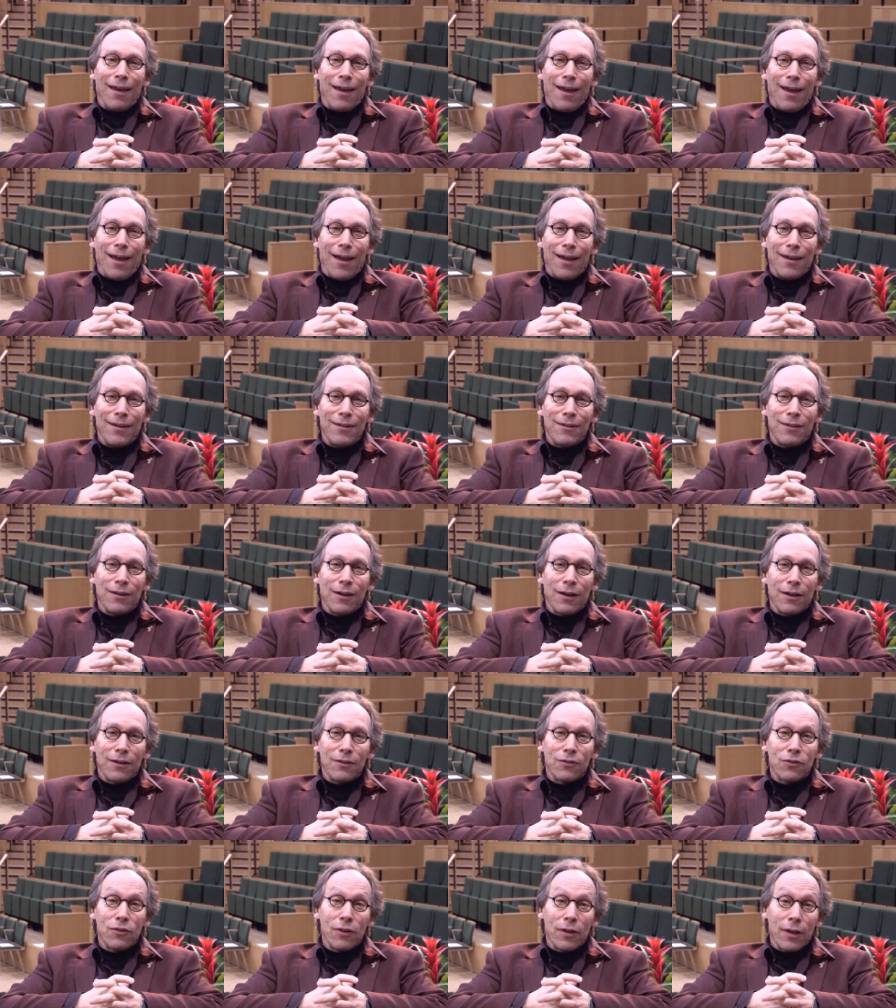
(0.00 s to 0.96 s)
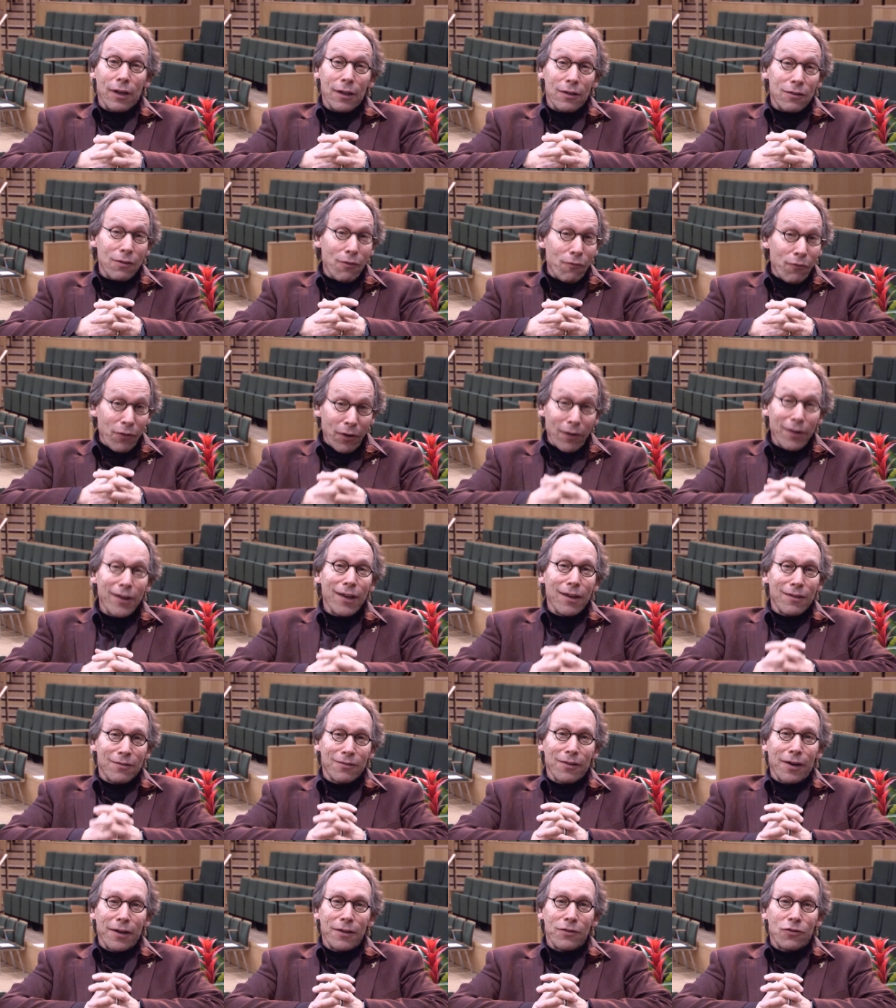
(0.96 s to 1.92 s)
And uh, it's a very
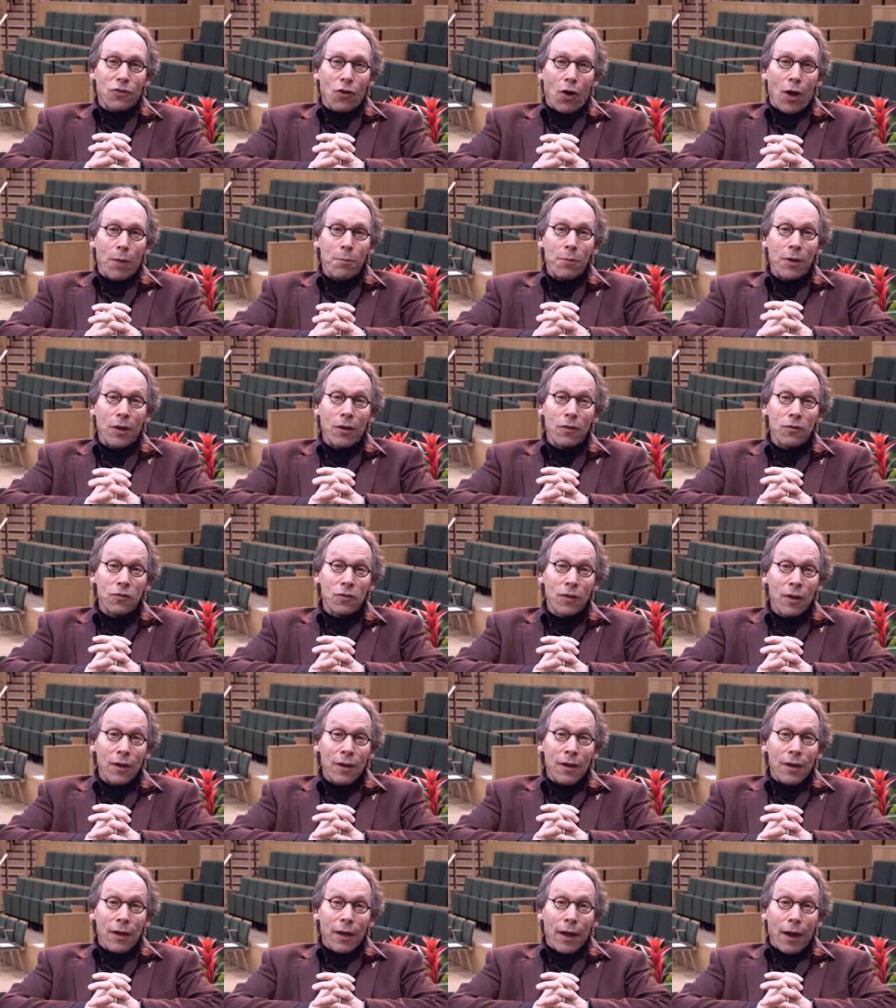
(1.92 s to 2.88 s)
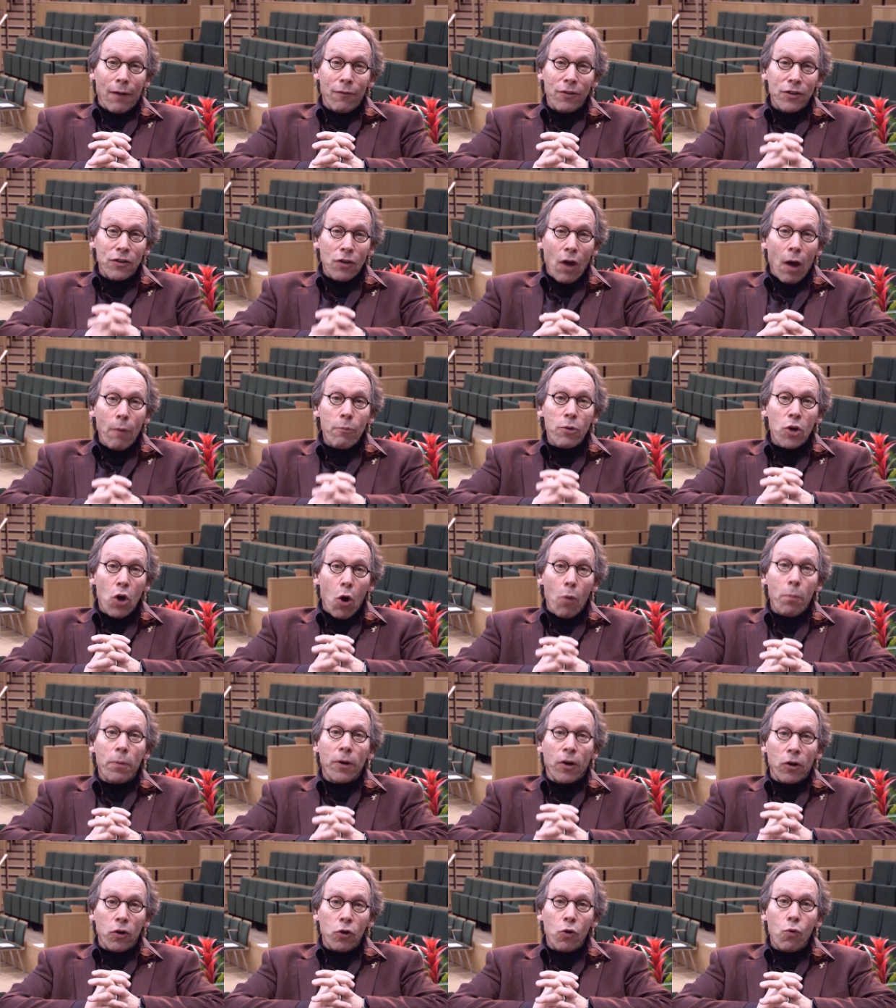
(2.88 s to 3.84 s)
exciting time because every time we
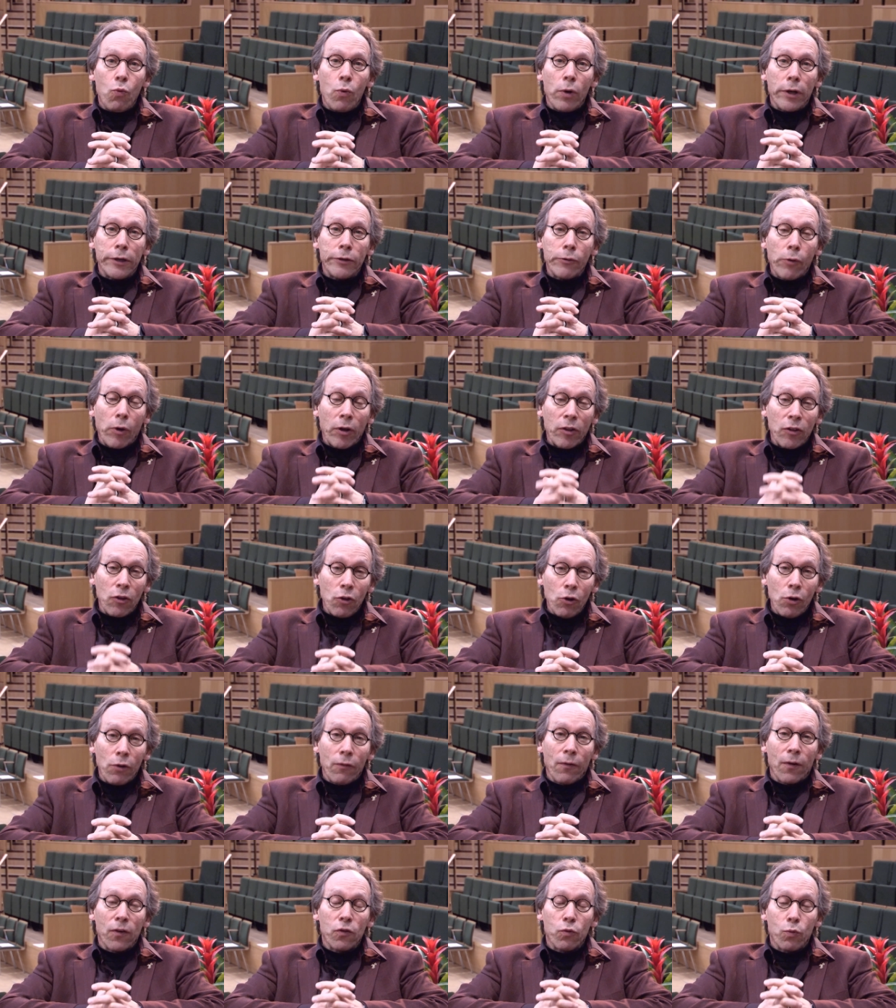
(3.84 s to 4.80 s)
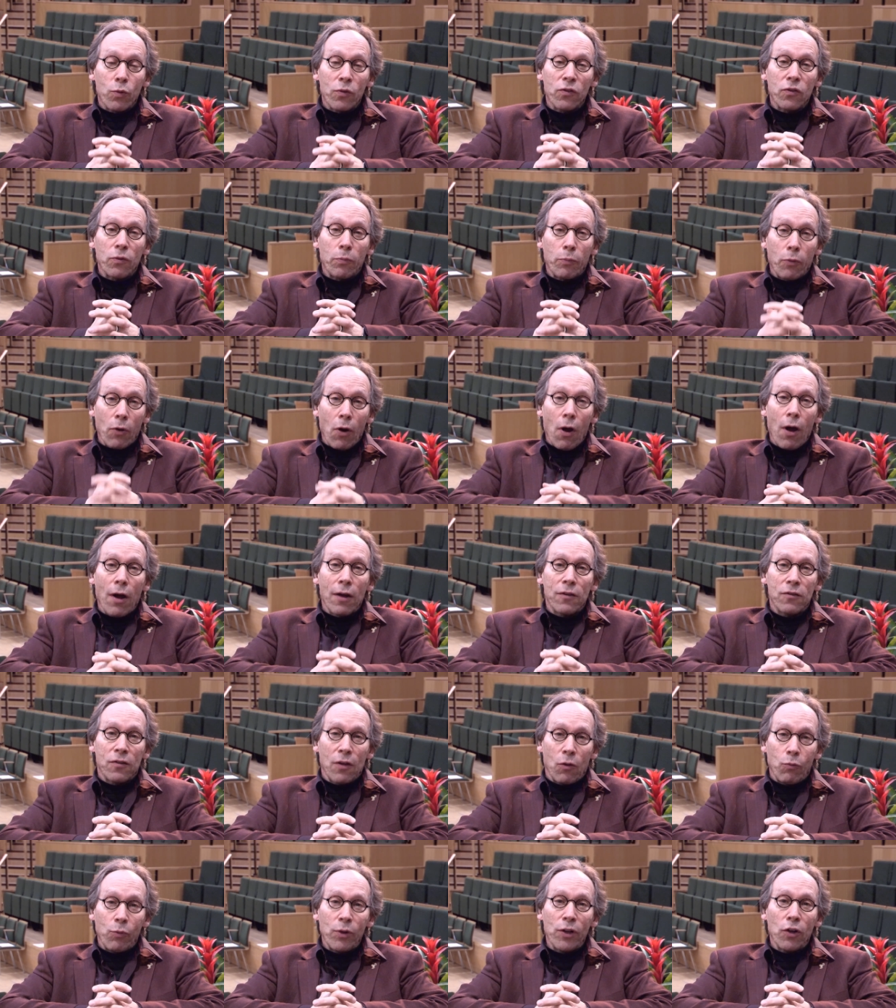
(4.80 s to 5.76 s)
open a new window on the universe, we're
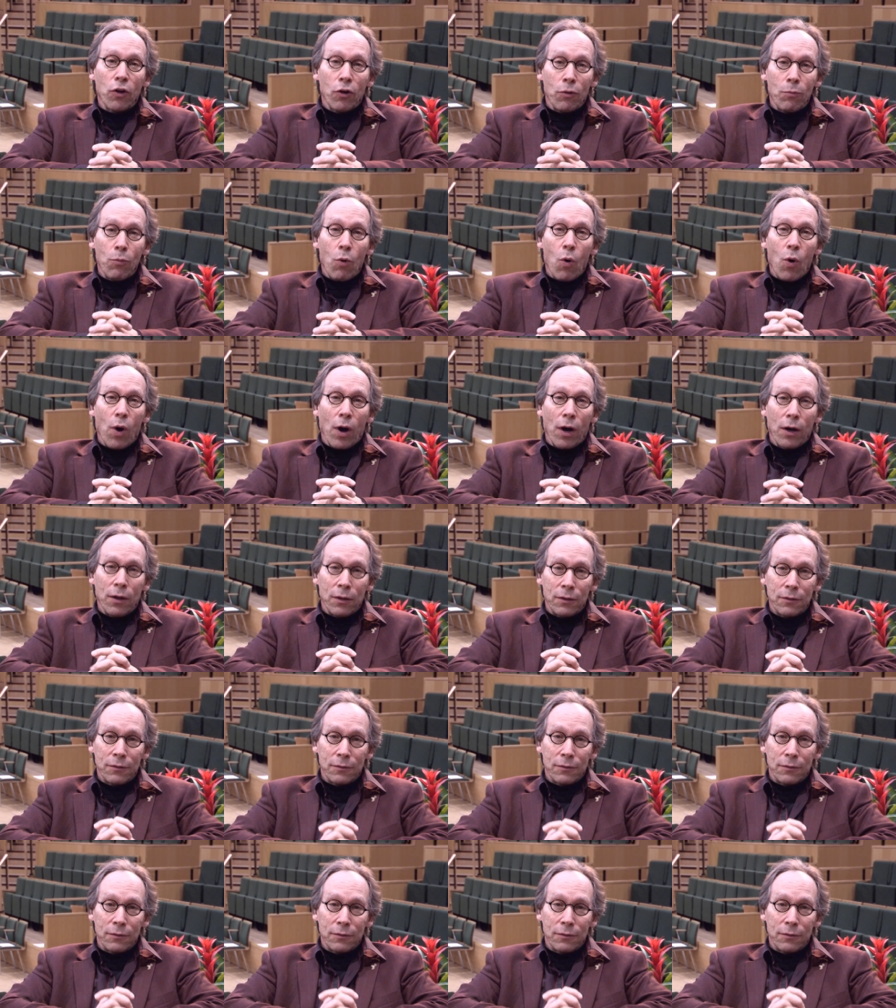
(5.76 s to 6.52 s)
surprised and we learn more.